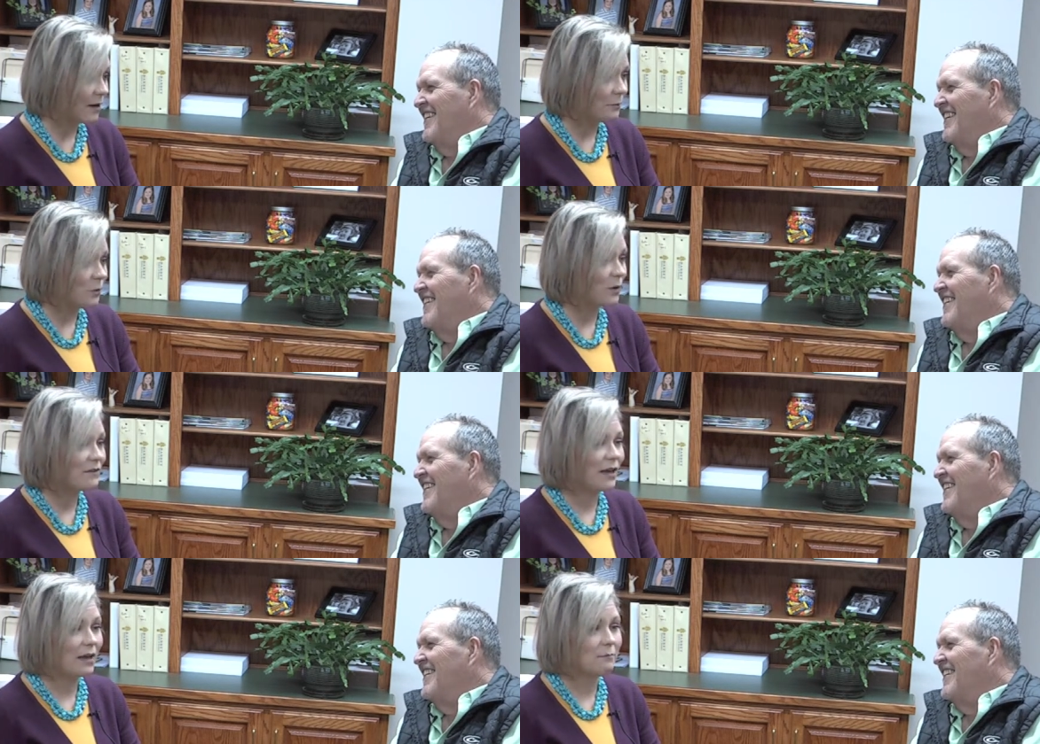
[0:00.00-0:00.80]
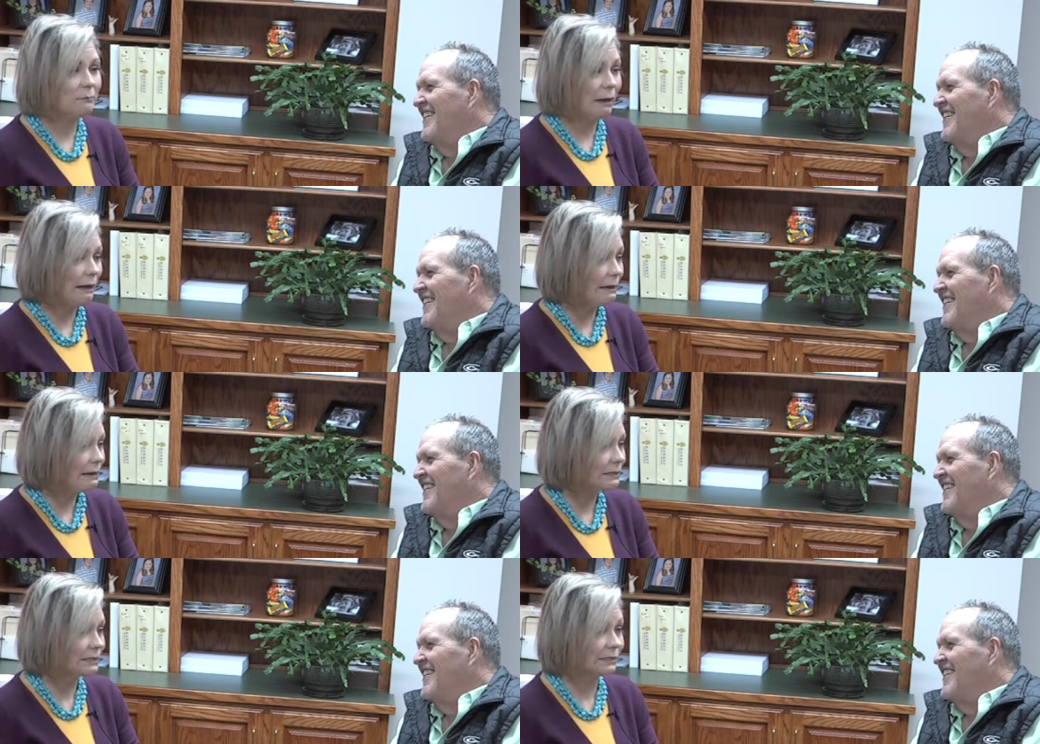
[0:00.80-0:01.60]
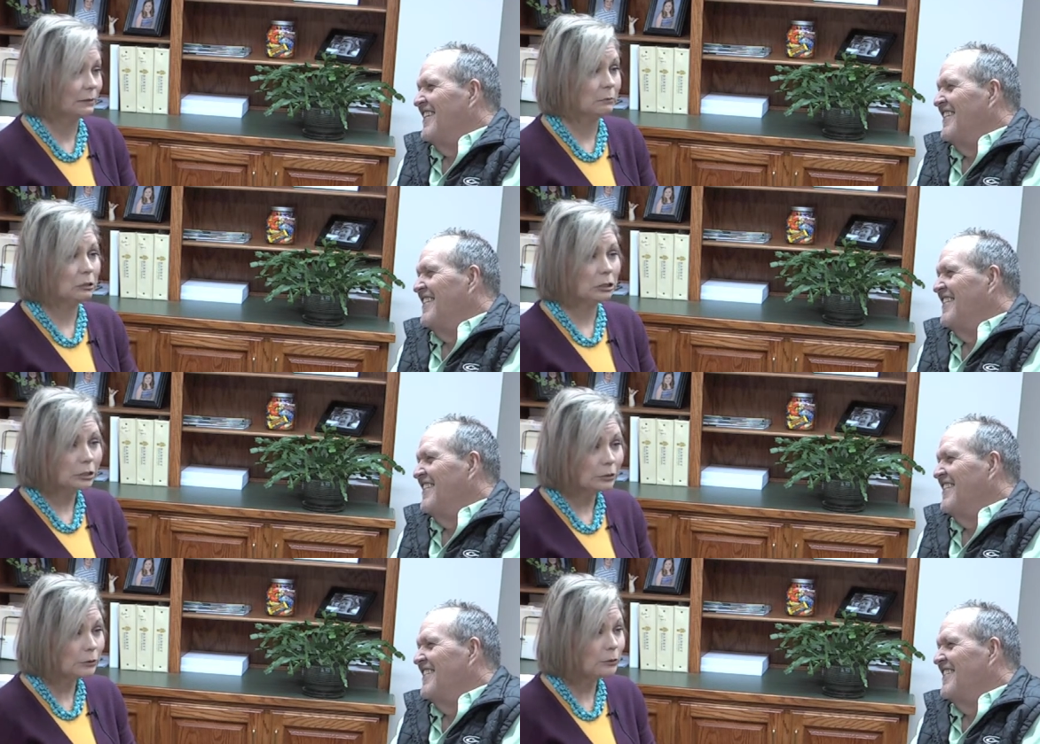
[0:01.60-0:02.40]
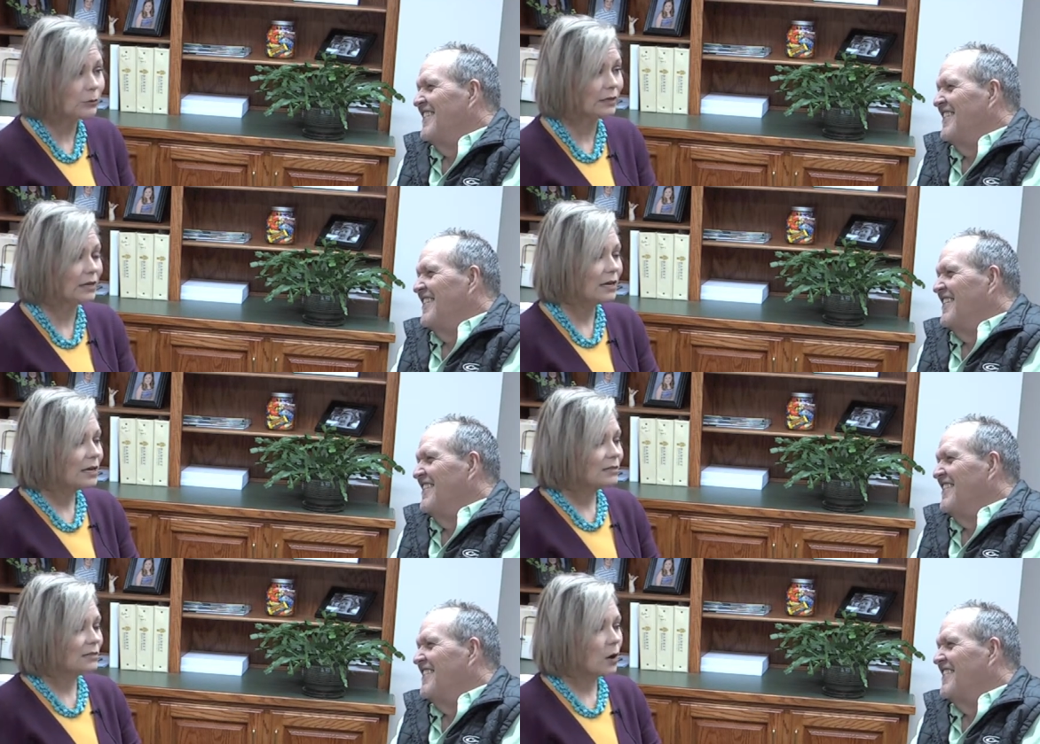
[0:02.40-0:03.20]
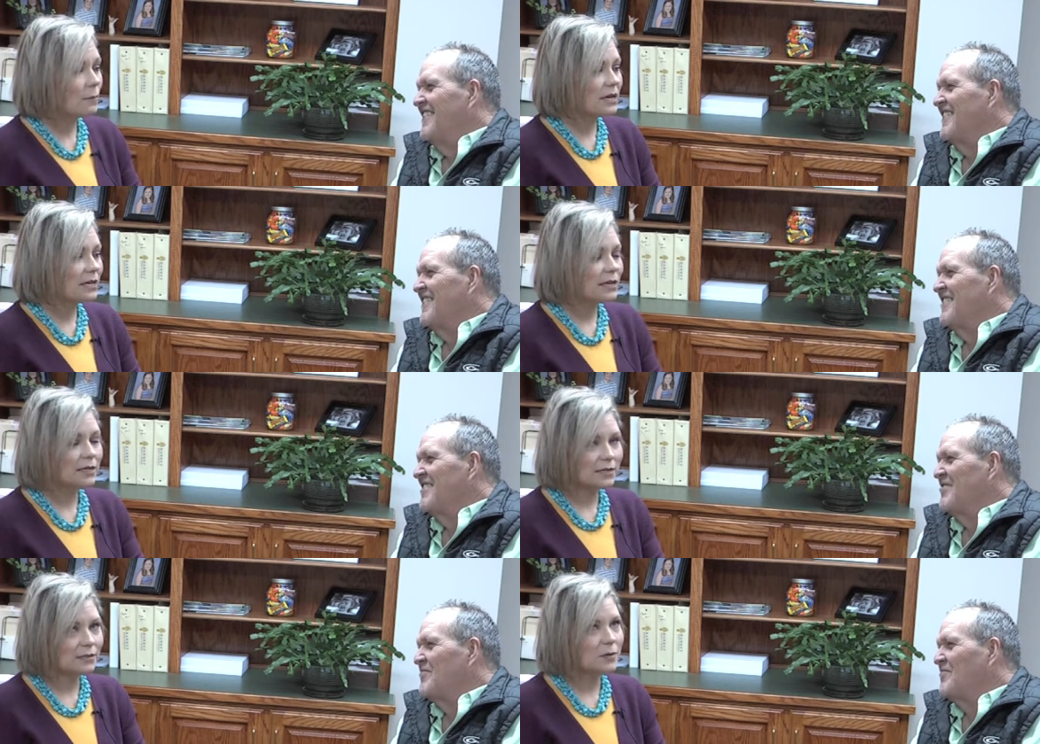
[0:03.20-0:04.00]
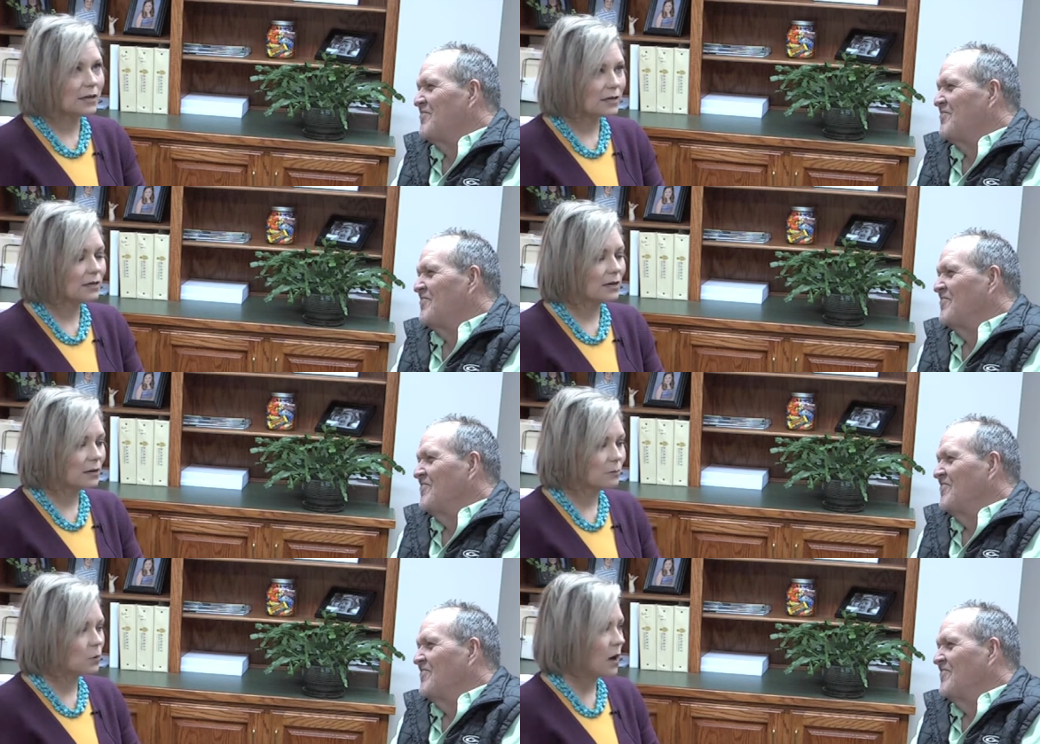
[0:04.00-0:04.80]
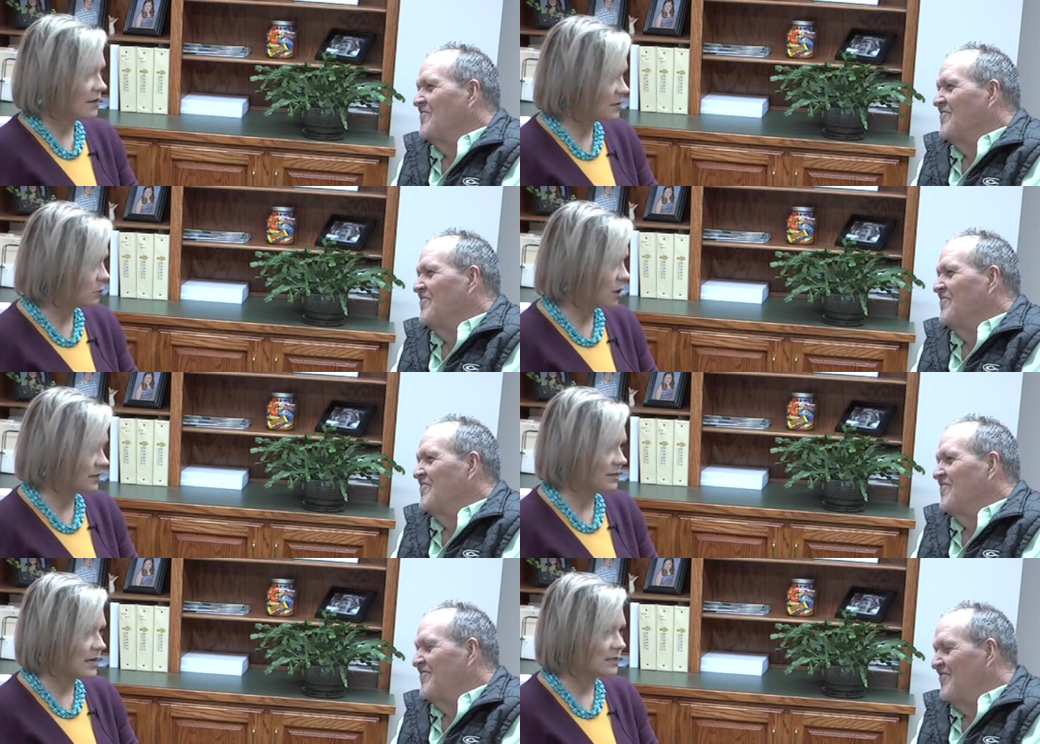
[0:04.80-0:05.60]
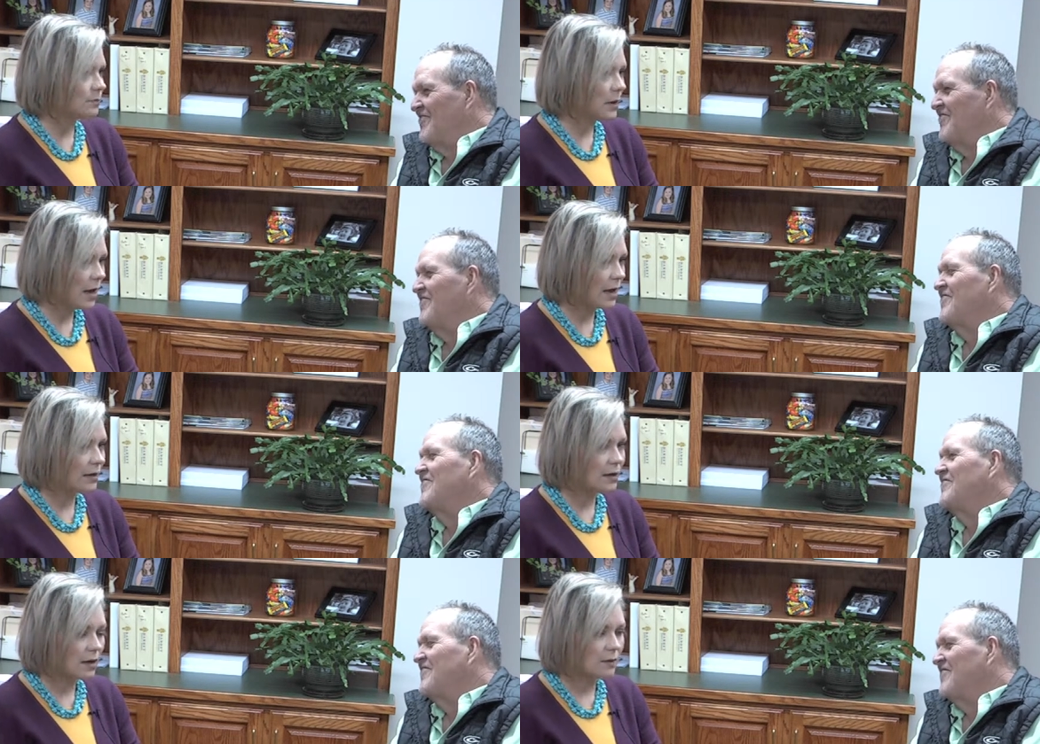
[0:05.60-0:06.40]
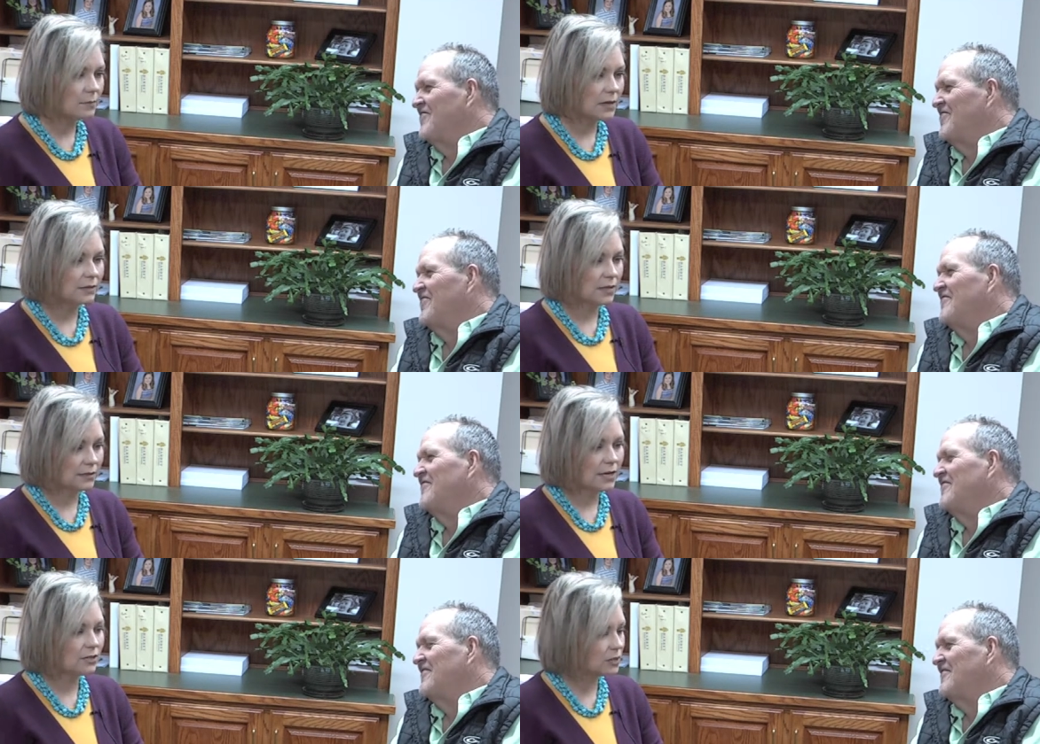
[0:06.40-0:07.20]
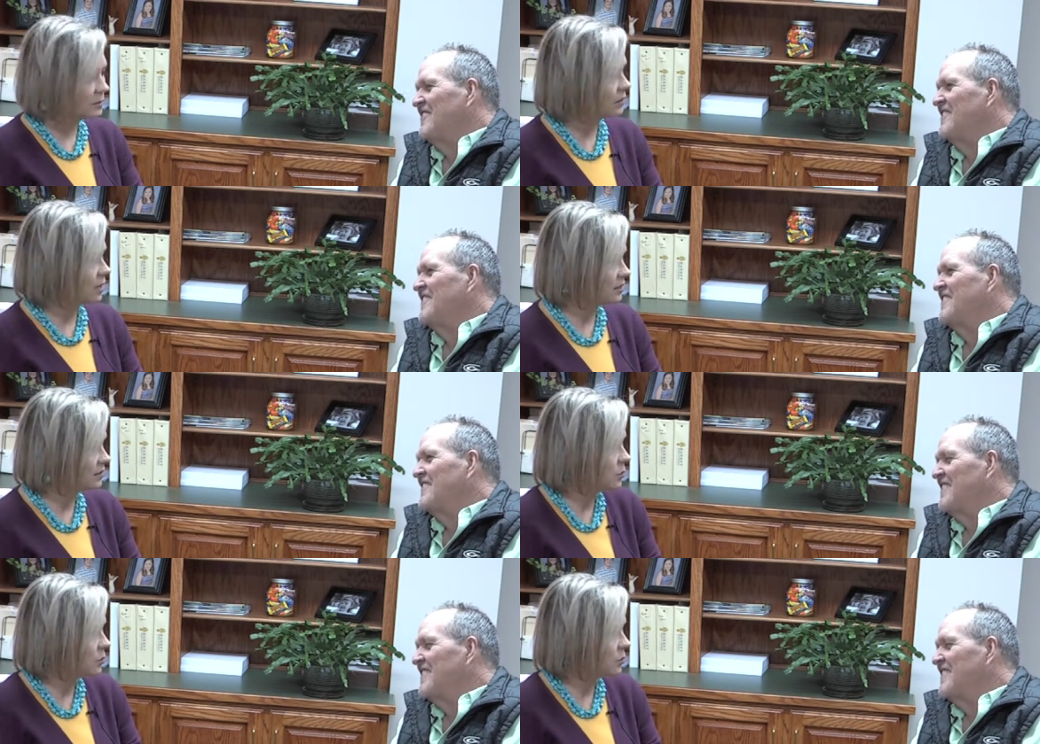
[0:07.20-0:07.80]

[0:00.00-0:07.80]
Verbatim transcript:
Speaker 1: Um, we've had paint and some glue, and so I mean, it has been um, quite the process. But um, it's it's actually been a lot